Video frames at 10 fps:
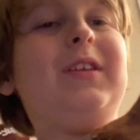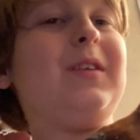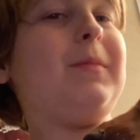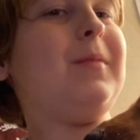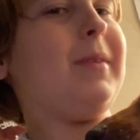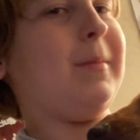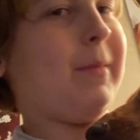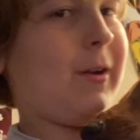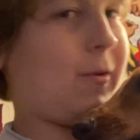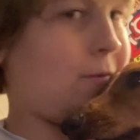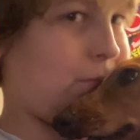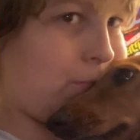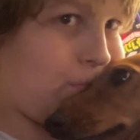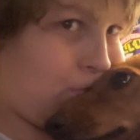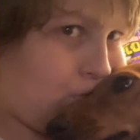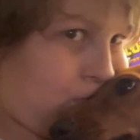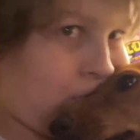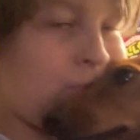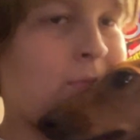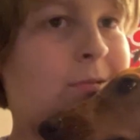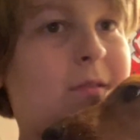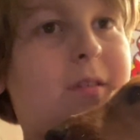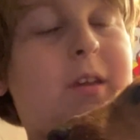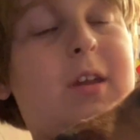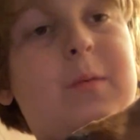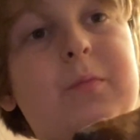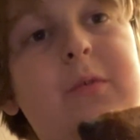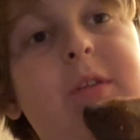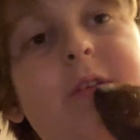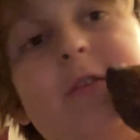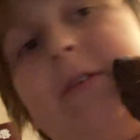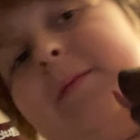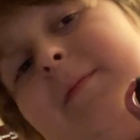give me my mouth. And I'm really sorry.